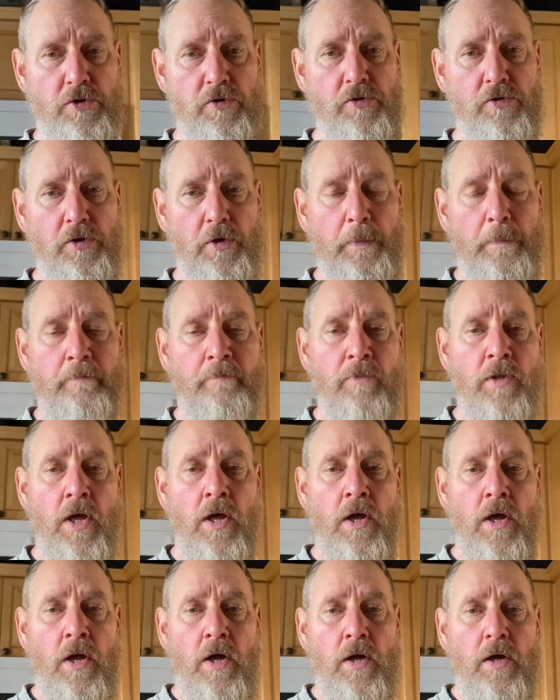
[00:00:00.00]
So
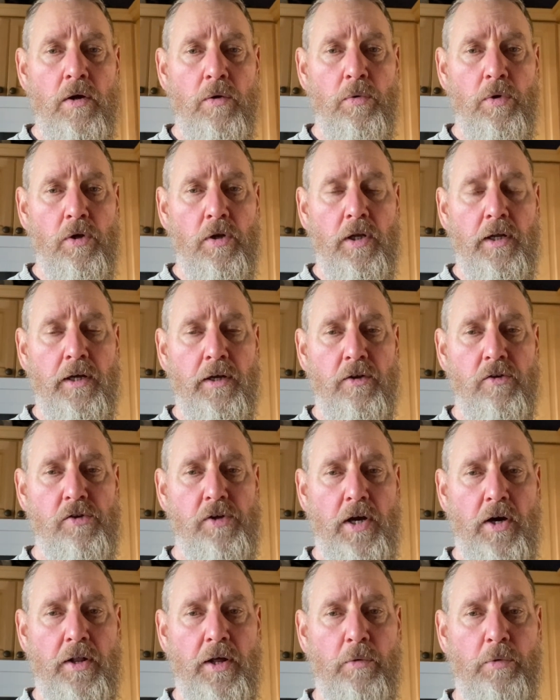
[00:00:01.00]
we'll see
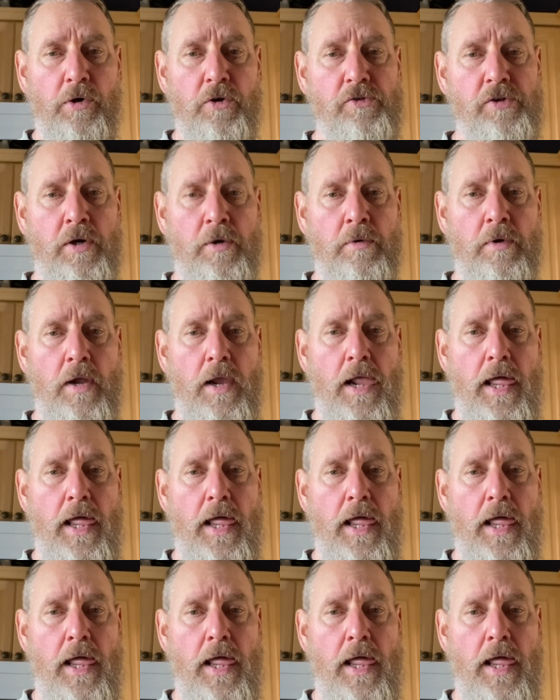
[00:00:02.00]
how that works out.